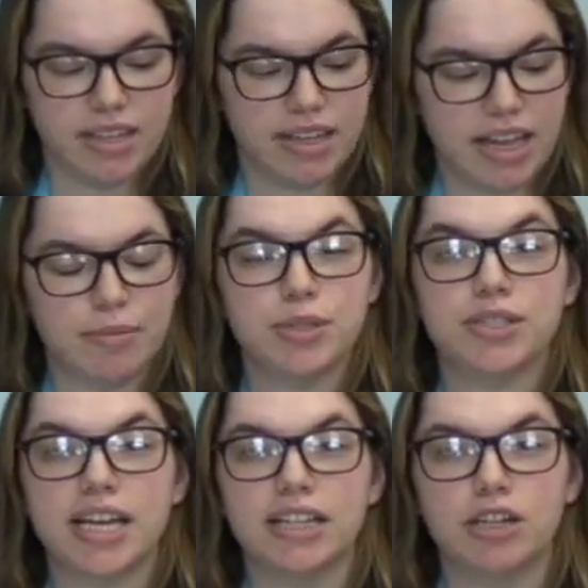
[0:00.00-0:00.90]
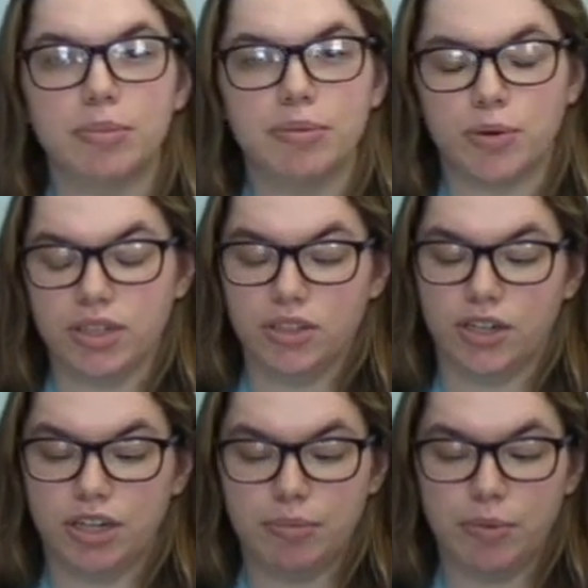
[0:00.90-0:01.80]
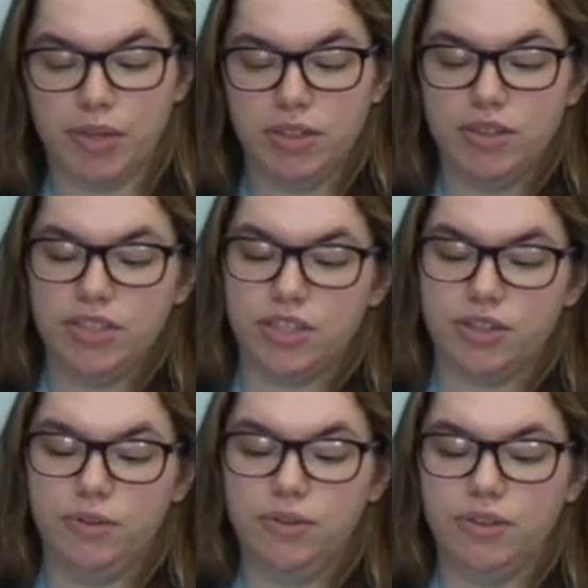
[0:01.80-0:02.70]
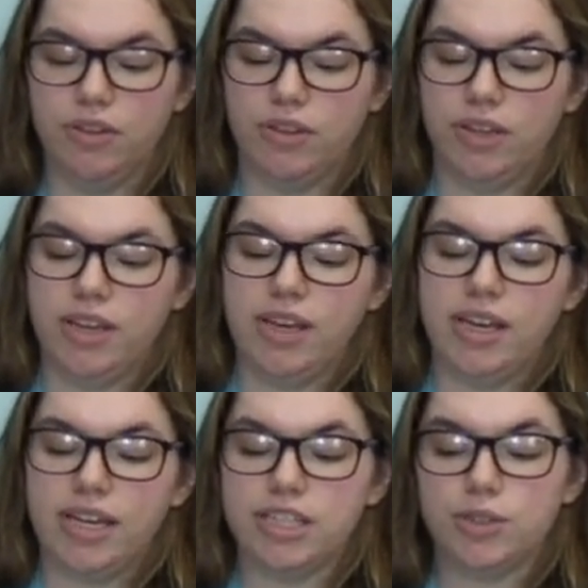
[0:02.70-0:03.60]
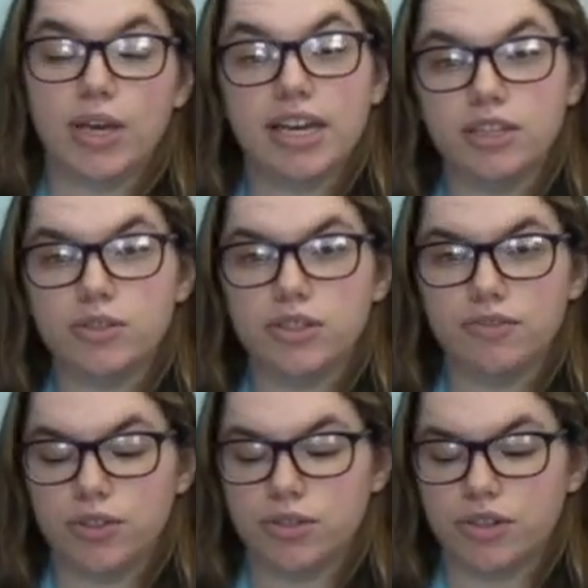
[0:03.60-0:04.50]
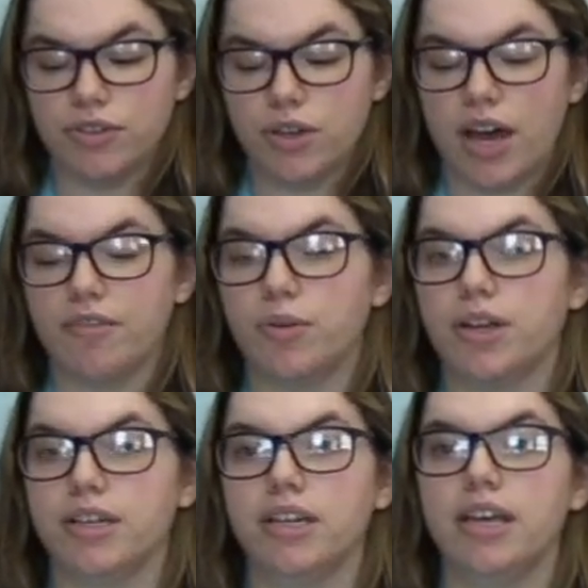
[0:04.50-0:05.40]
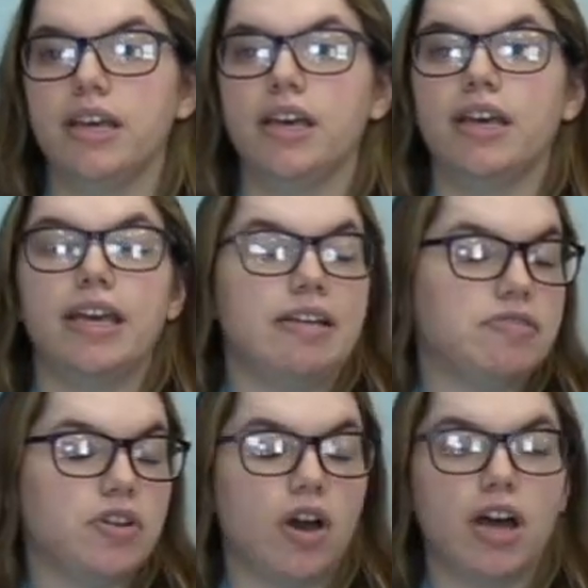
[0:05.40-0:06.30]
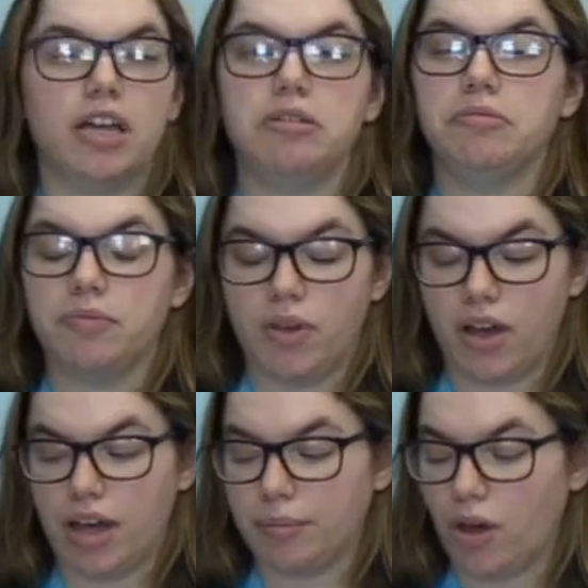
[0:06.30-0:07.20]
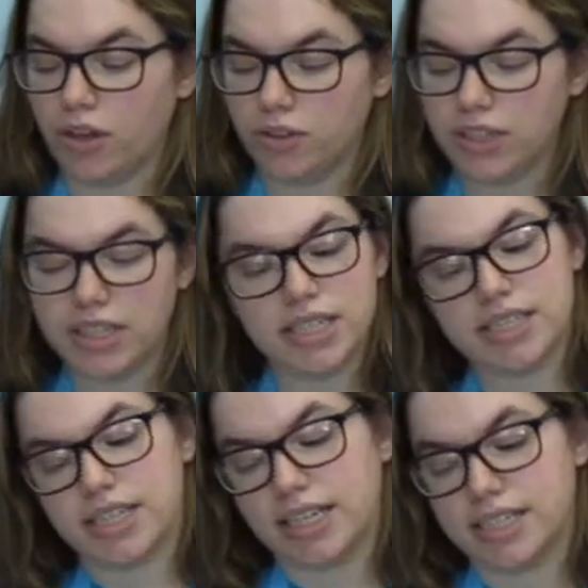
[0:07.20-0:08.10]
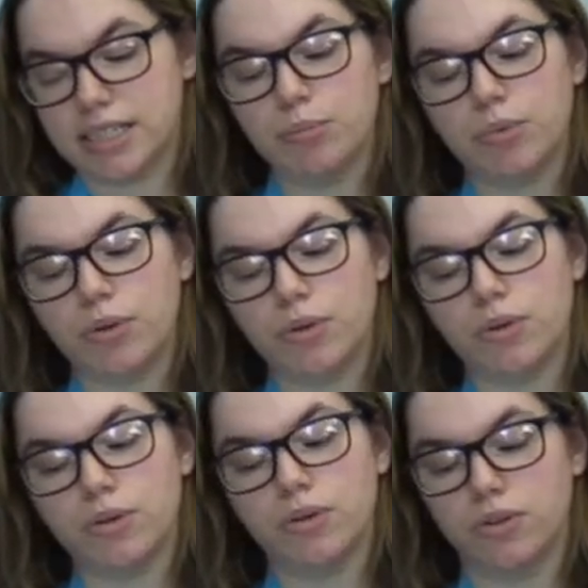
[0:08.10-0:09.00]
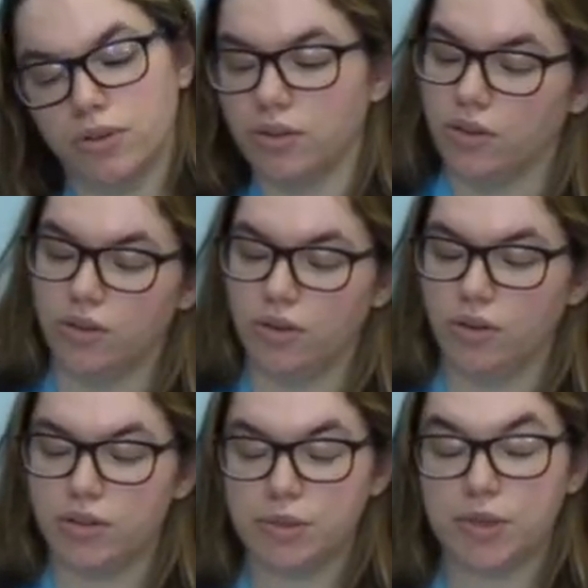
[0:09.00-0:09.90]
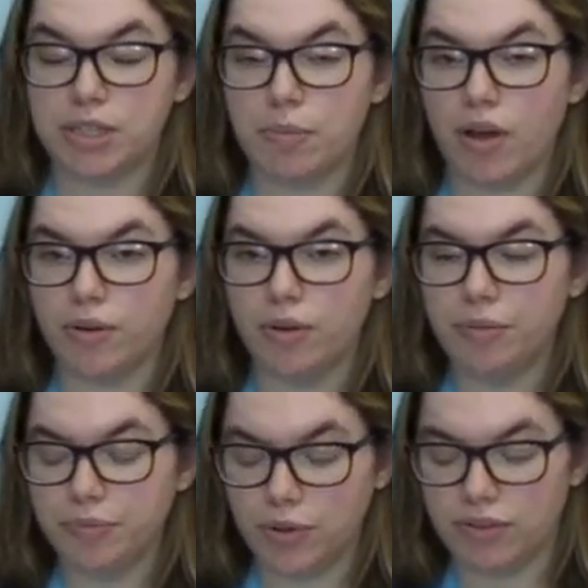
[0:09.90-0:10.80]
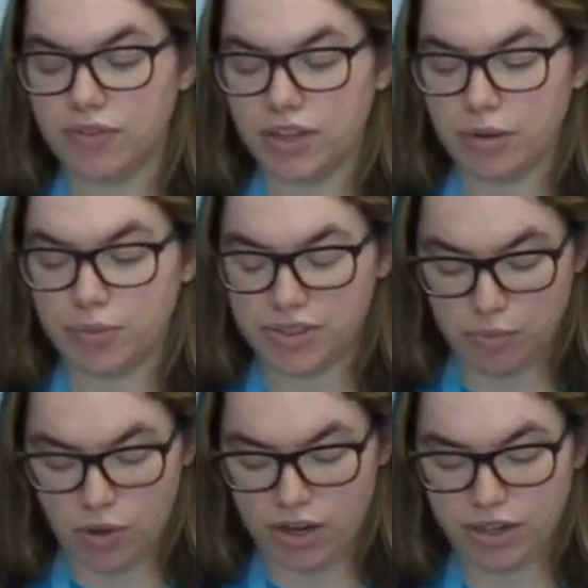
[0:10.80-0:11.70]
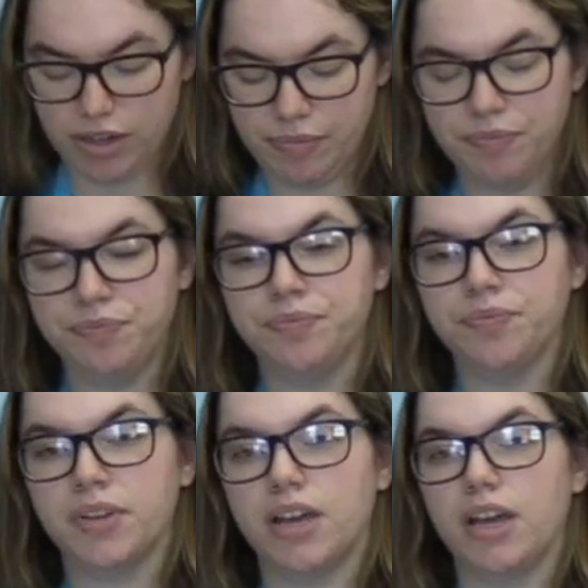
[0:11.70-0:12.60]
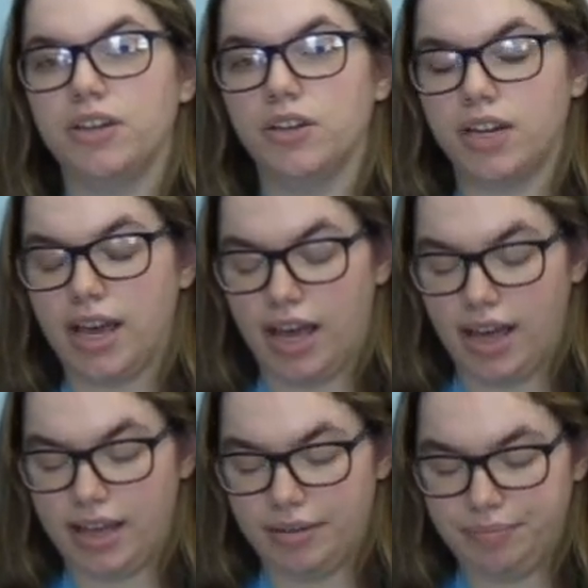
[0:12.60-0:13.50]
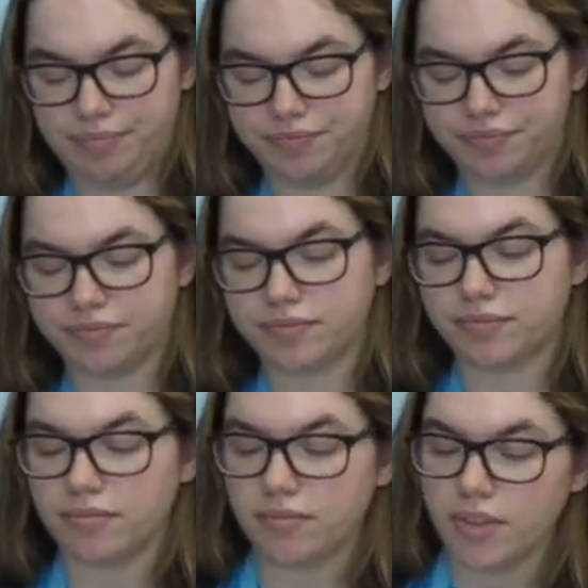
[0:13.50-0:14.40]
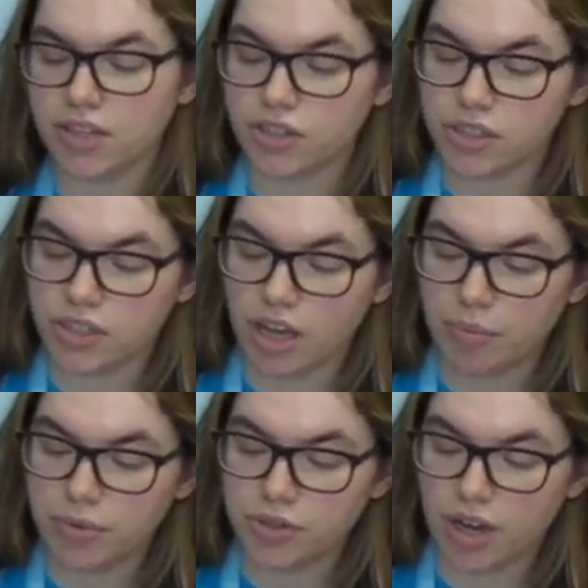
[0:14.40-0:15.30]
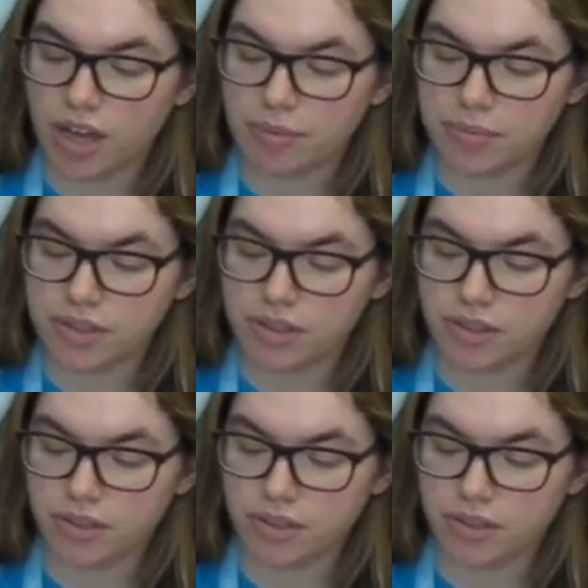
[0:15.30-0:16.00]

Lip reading: helps you stay a little bit more alert, but what you can do is you can use a diffuser if you have one. If not, all you need is like a simple spritz bottle. You can fill it up with some water, and you're going to add just a couple drops